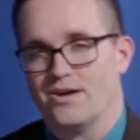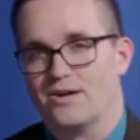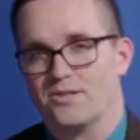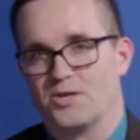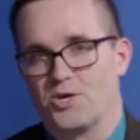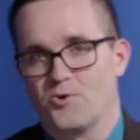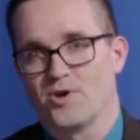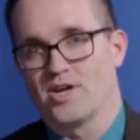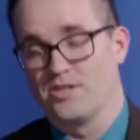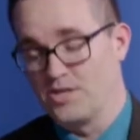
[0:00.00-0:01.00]

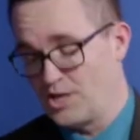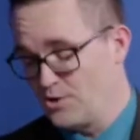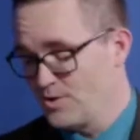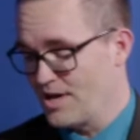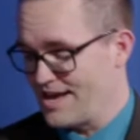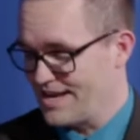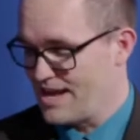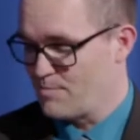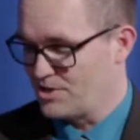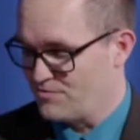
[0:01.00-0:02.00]
The Cayuga
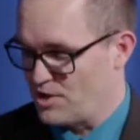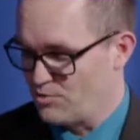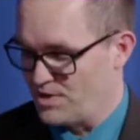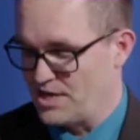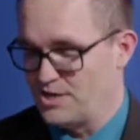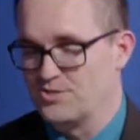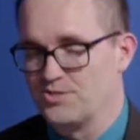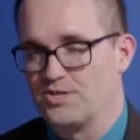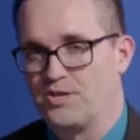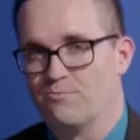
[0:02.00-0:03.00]
Economic Development
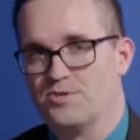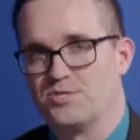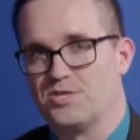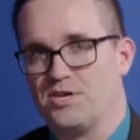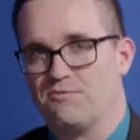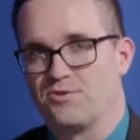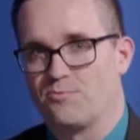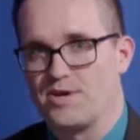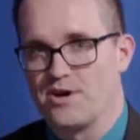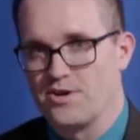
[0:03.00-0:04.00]
Agency received
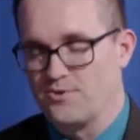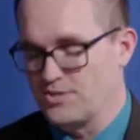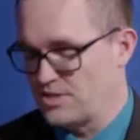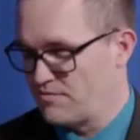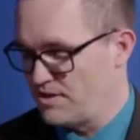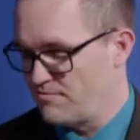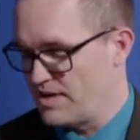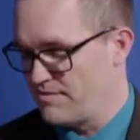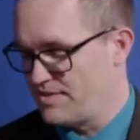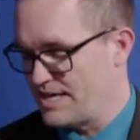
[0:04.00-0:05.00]

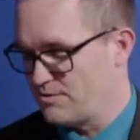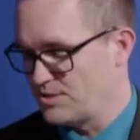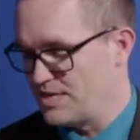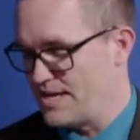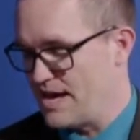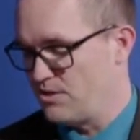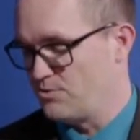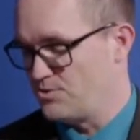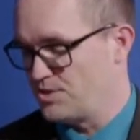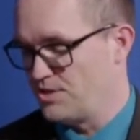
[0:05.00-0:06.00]

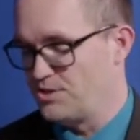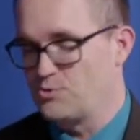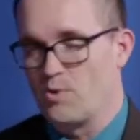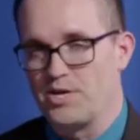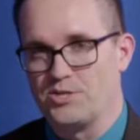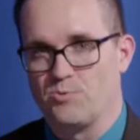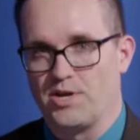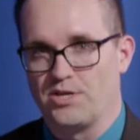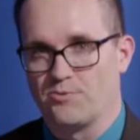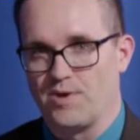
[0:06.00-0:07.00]
$375,000 in the
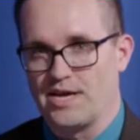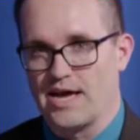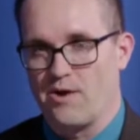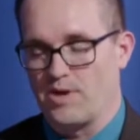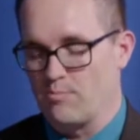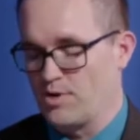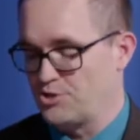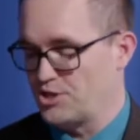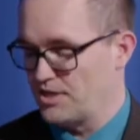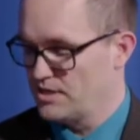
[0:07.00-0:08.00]
2023 county
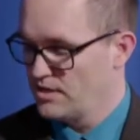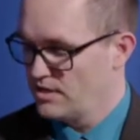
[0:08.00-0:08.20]
budget